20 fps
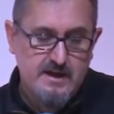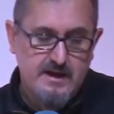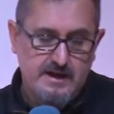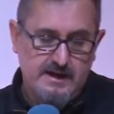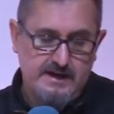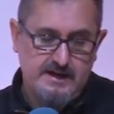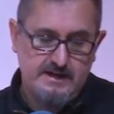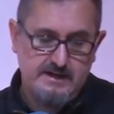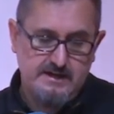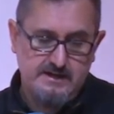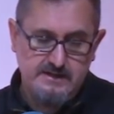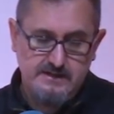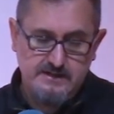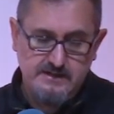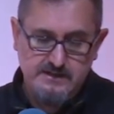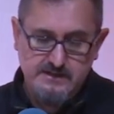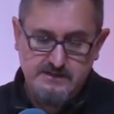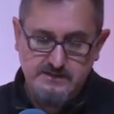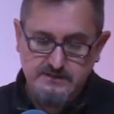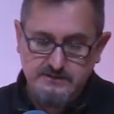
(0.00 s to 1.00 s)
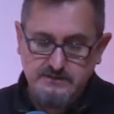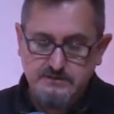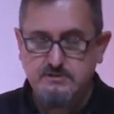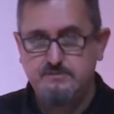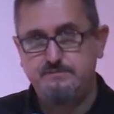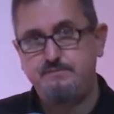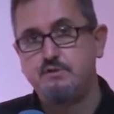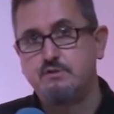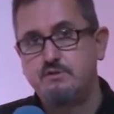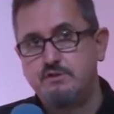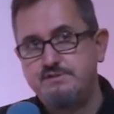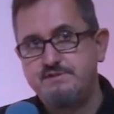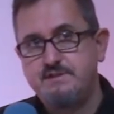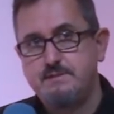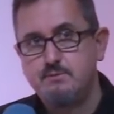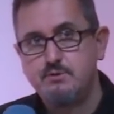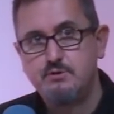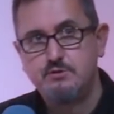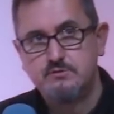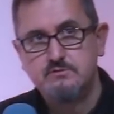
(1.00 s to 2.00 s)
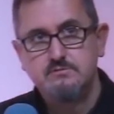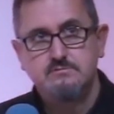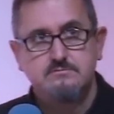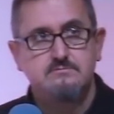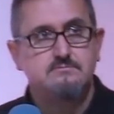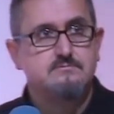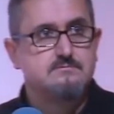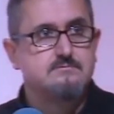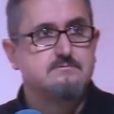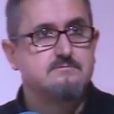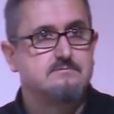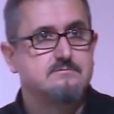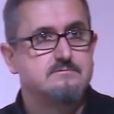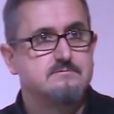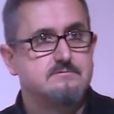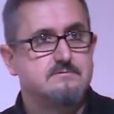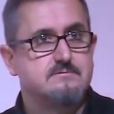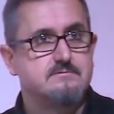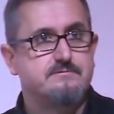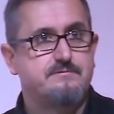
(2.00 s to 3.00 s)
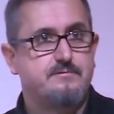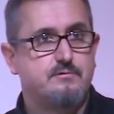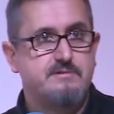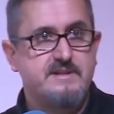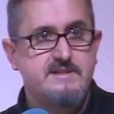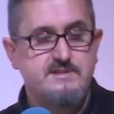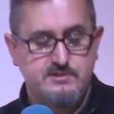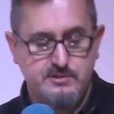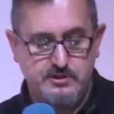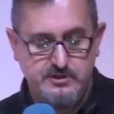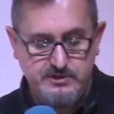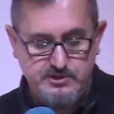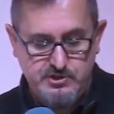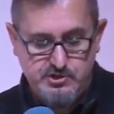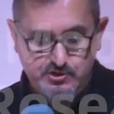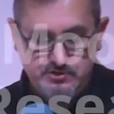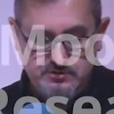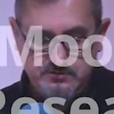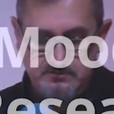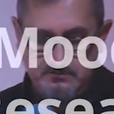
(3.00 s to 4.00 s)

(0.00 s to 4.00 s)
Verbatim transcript: Uh, if you're using Moodle for research,